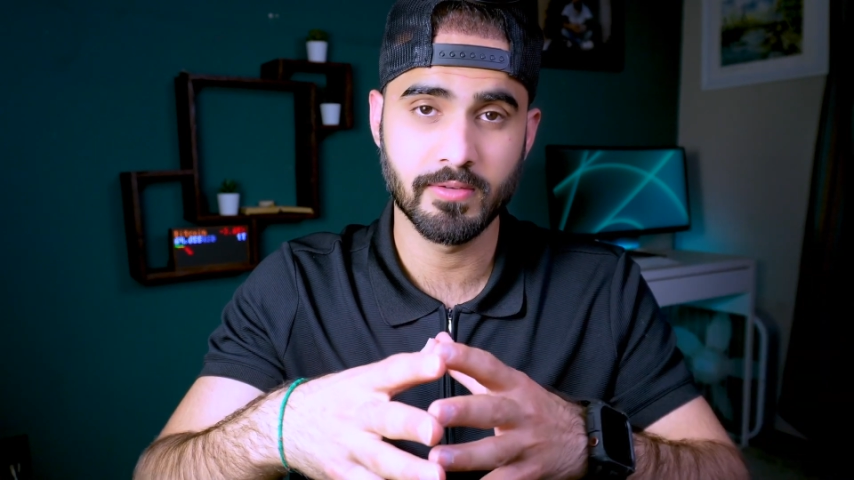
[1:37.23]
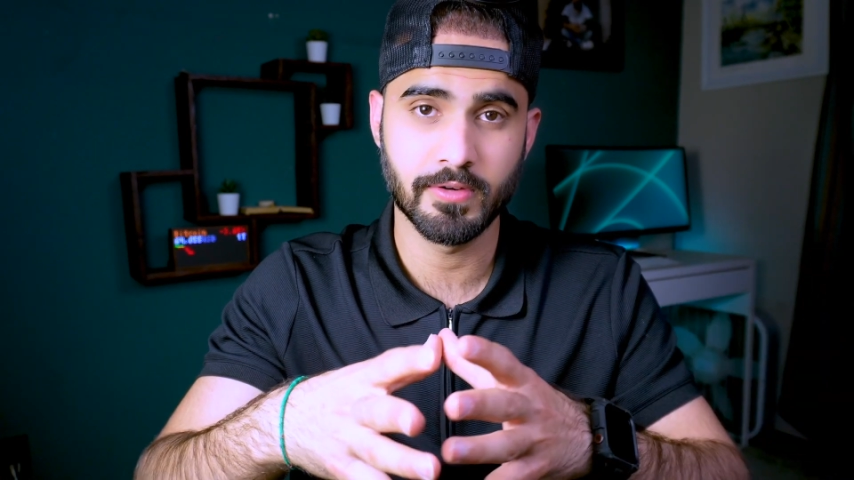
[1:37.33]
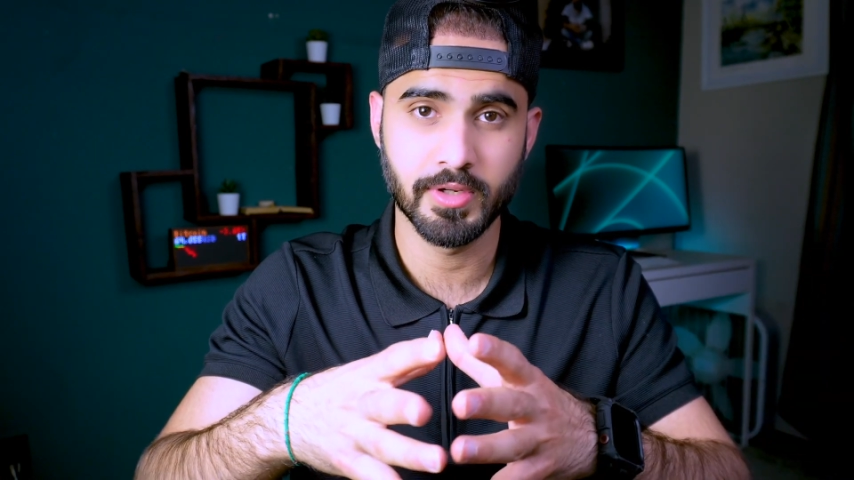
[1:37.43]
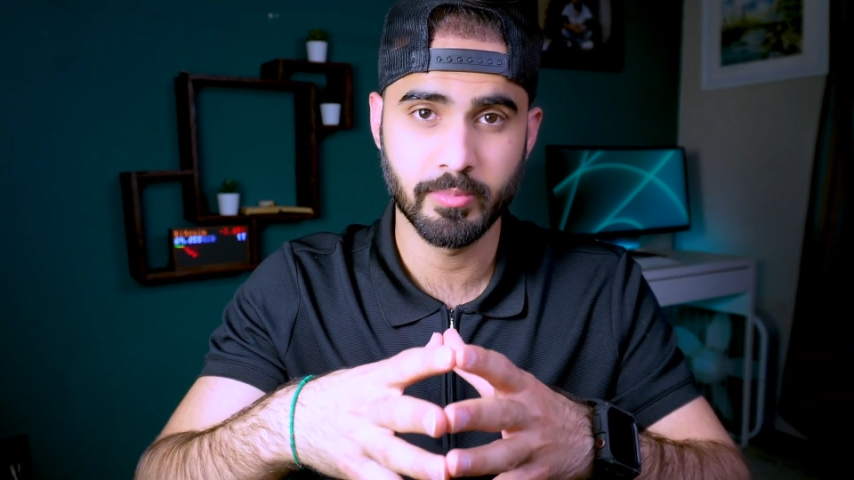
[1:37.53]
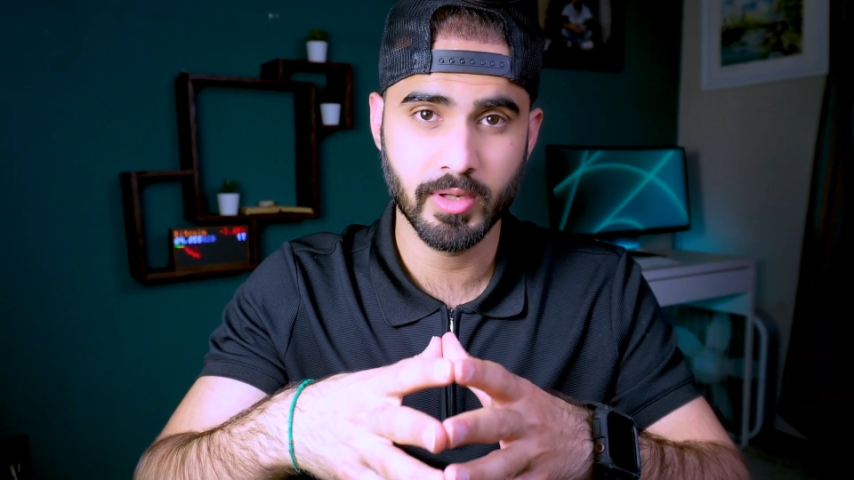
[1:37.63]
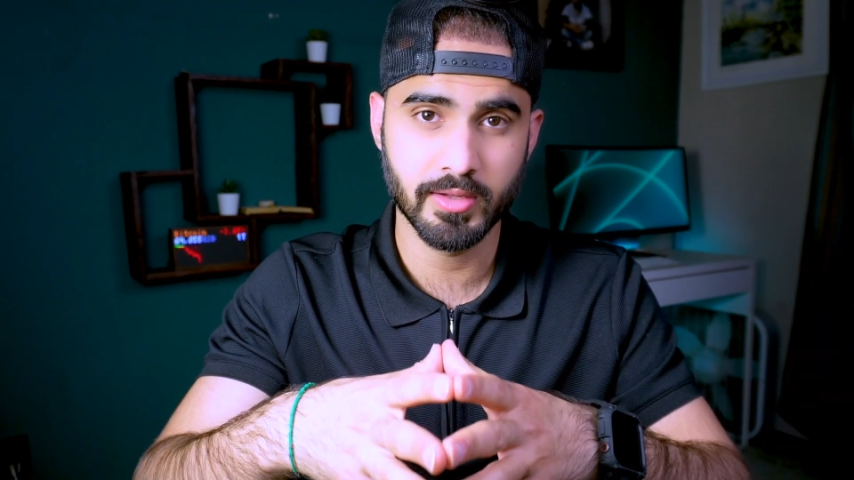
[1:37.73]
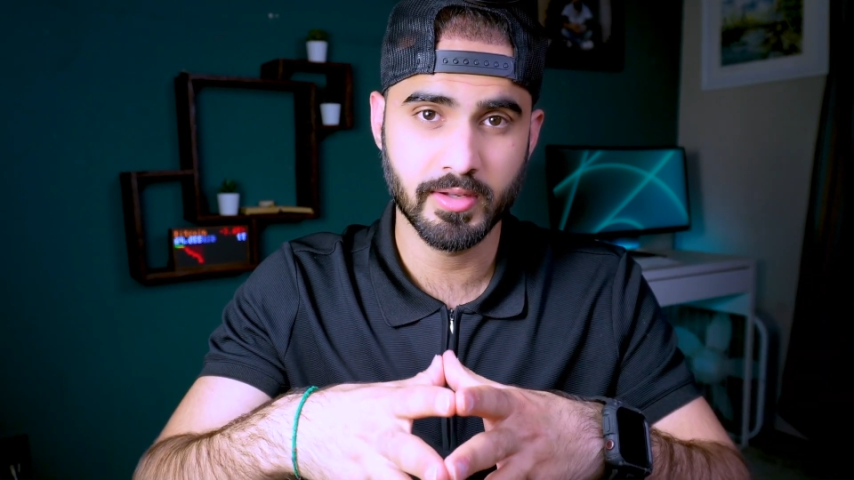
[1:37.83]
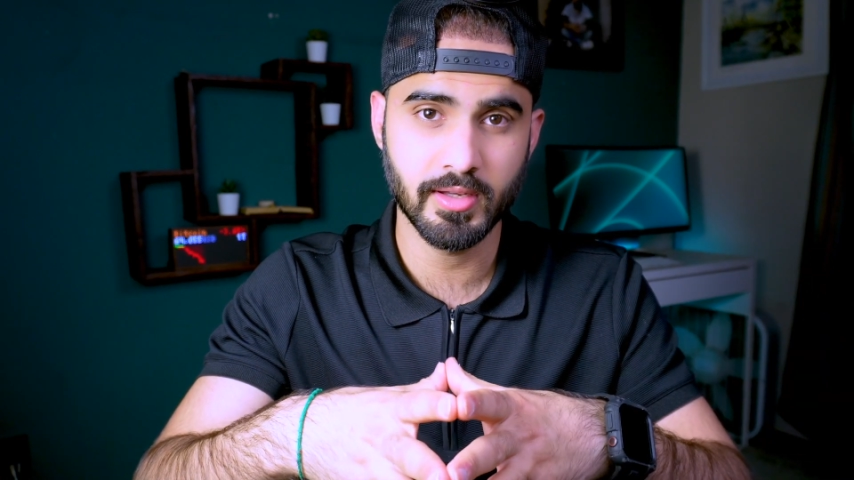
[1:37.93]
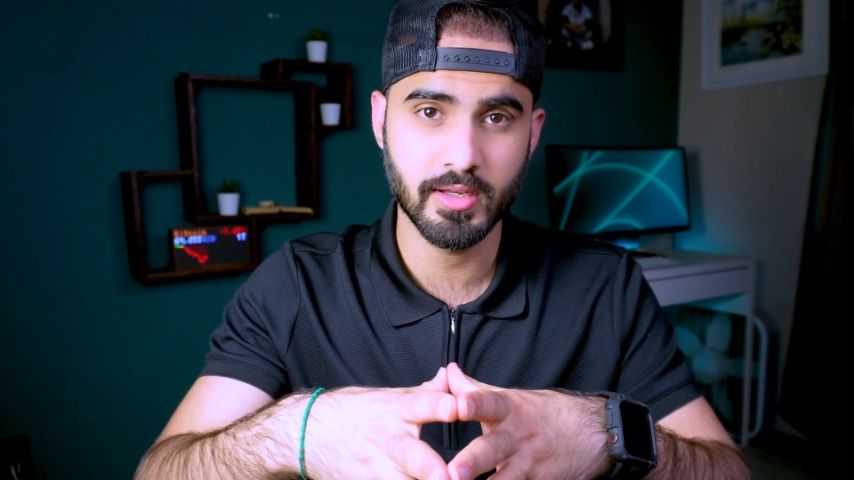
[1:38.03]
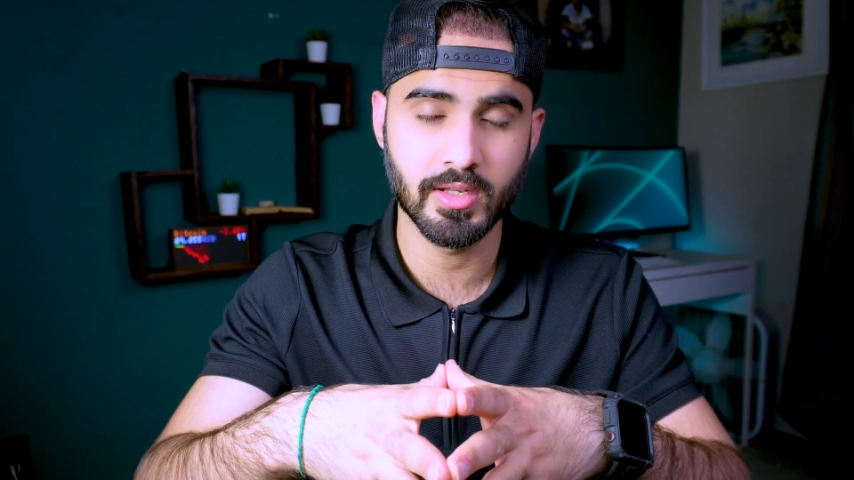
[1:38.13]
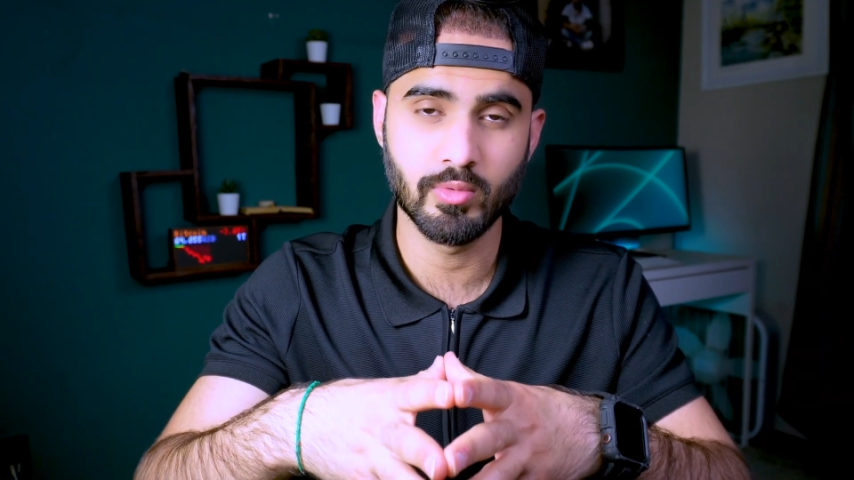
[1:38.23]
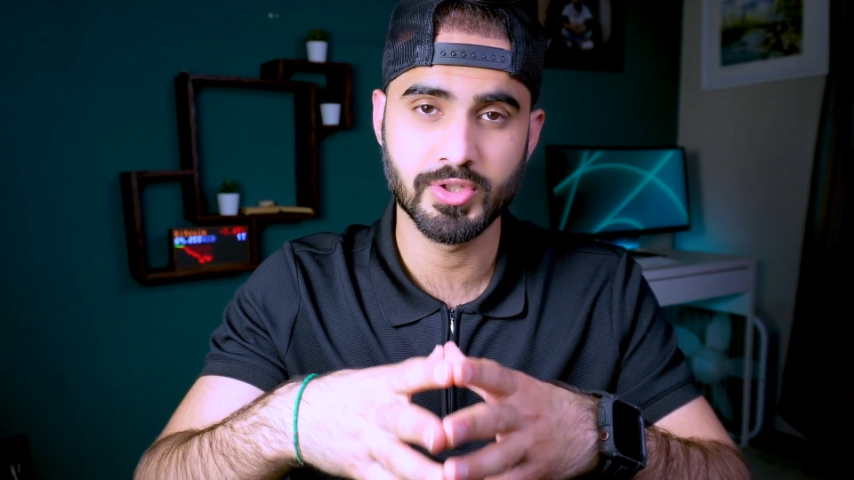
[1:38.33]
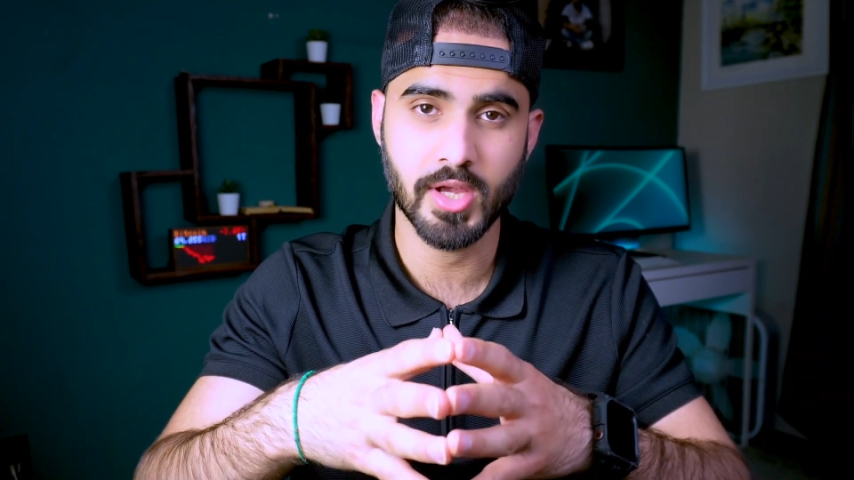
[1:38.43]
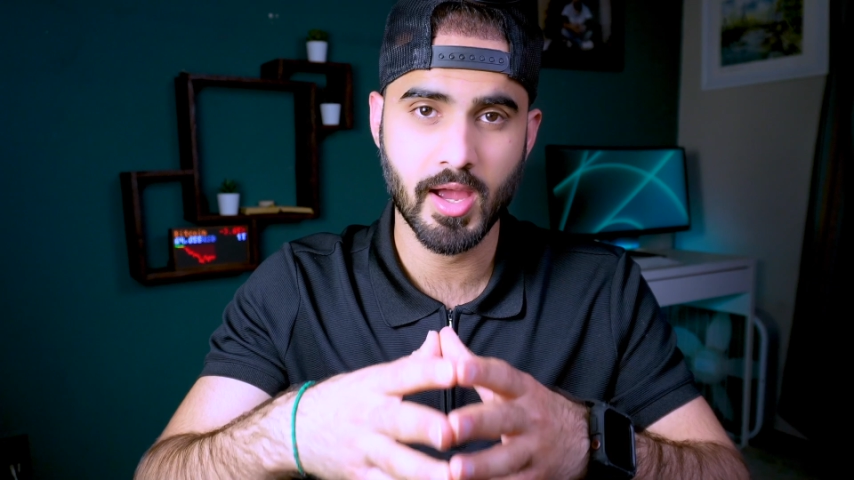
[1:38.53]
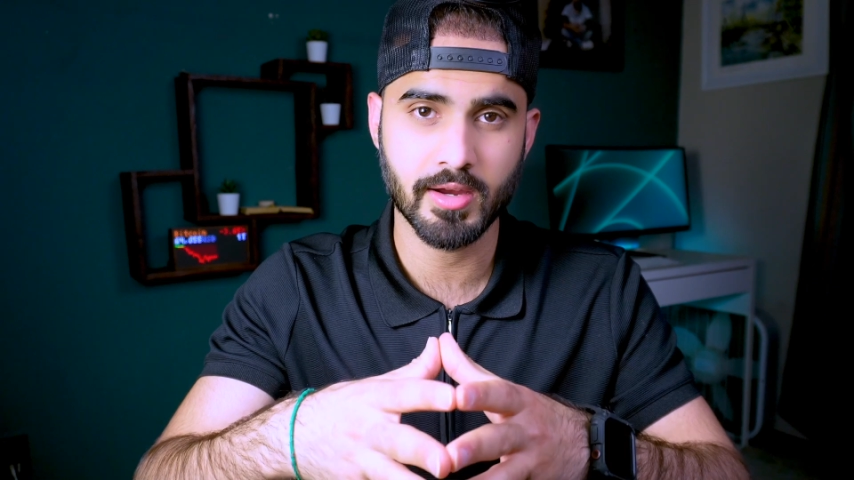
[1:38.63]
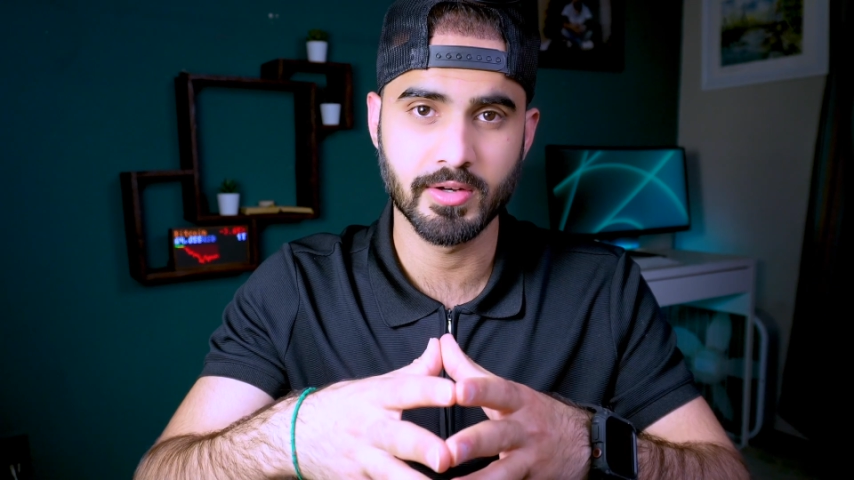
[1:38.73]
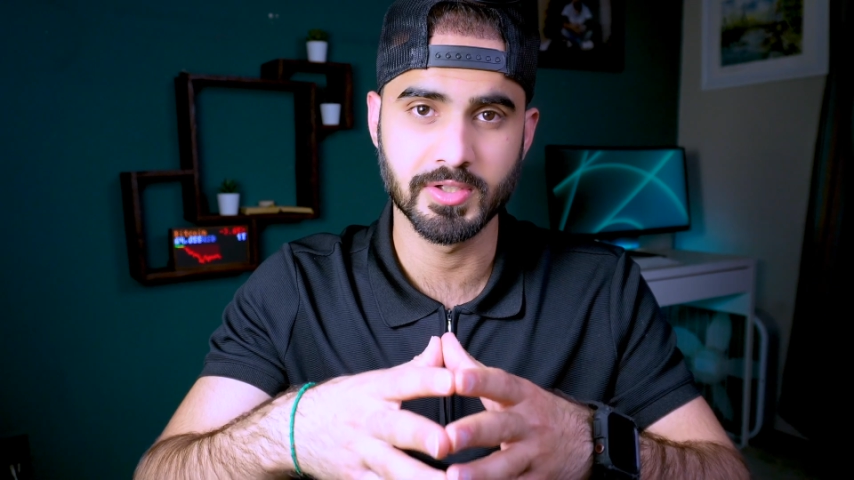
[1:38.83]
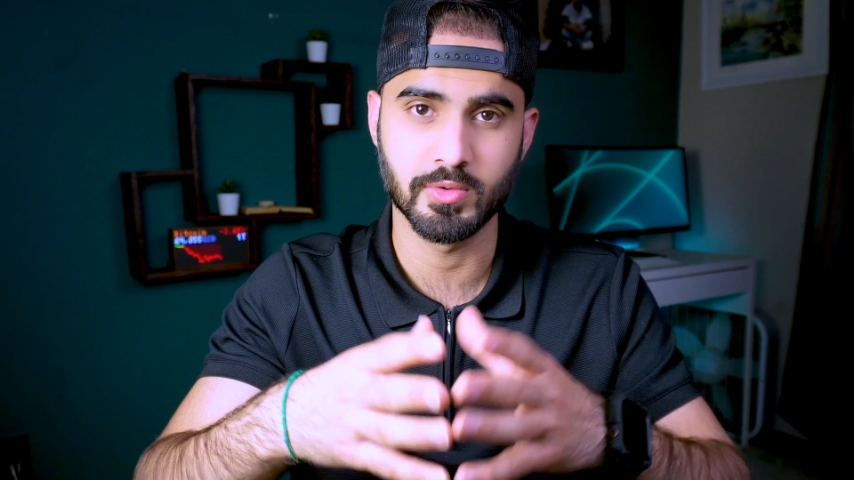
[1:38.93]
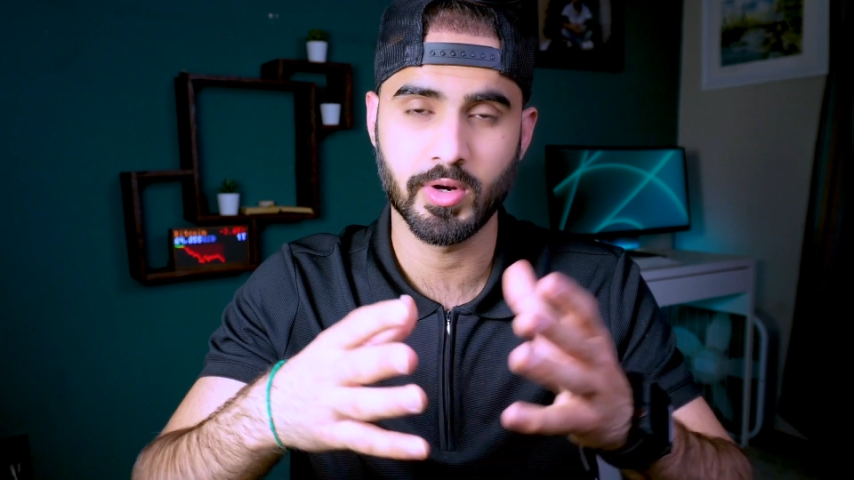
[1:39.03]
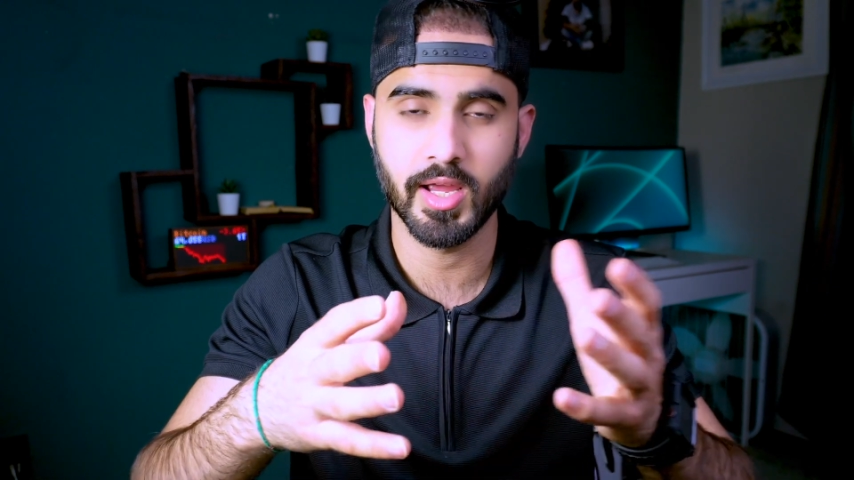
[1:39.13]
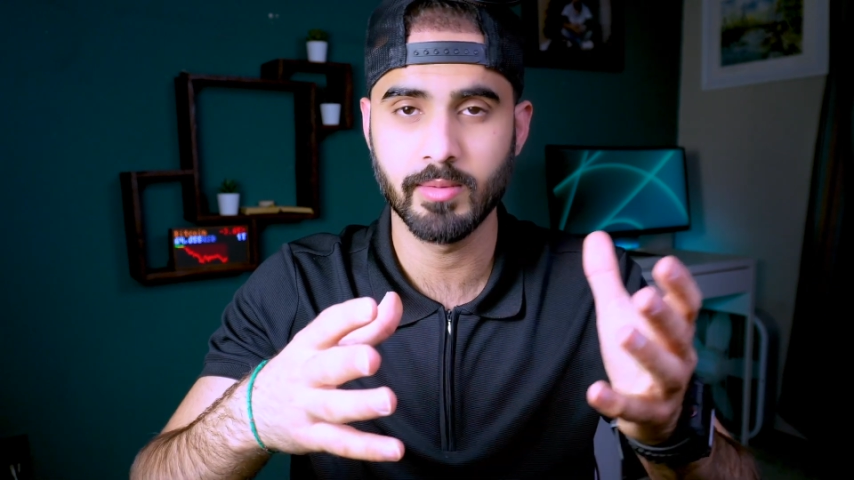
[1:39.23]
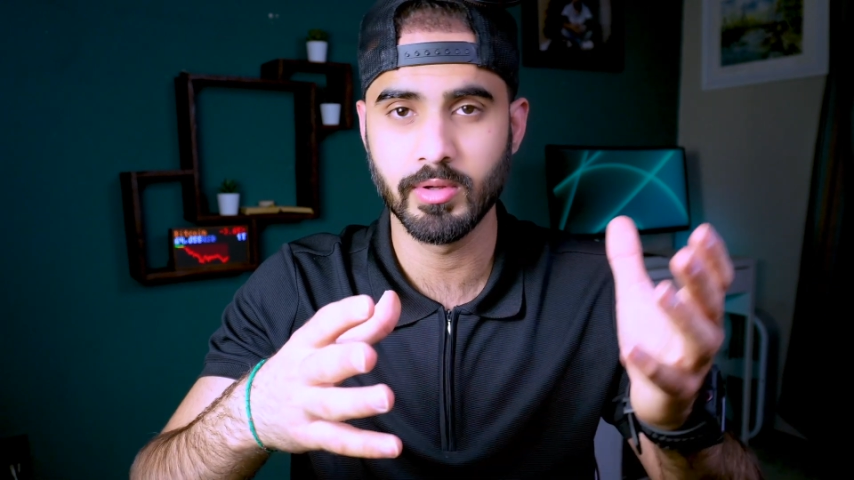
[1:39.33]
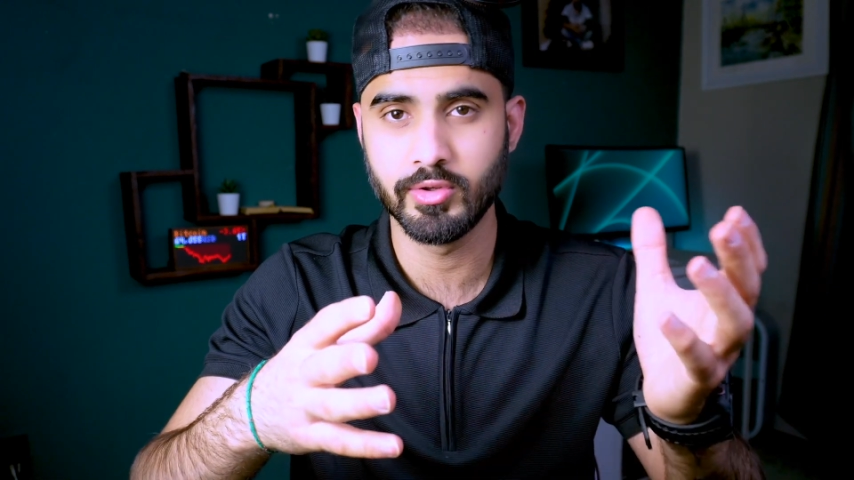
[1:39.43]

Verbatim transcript: vulnerability in which hackers were able